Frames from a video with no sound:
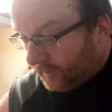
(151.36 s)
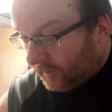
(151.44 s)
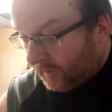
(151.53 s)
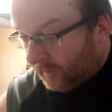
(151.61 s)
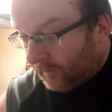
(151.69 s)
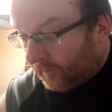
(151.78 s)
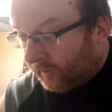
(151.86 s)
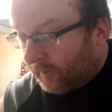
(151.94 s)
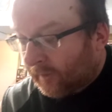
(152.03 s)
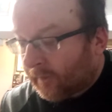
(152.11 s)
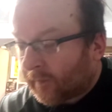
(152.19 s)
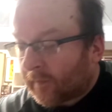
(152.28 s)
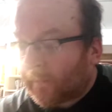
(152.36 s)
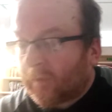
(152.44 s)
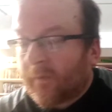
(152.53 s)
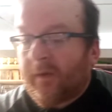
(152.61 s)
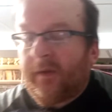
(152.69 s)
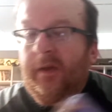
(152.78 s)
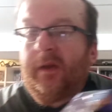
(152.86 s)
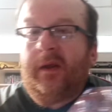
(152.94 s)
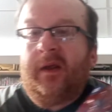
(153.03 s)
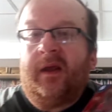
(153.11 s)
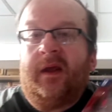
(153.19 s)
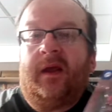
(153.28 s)

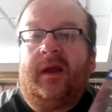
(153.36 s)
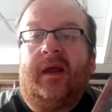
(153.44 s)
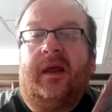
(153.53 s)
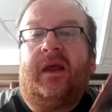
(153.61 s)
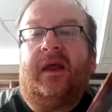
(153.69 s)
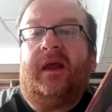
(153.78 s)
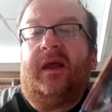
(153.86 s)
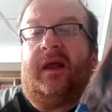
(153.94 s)
(silence)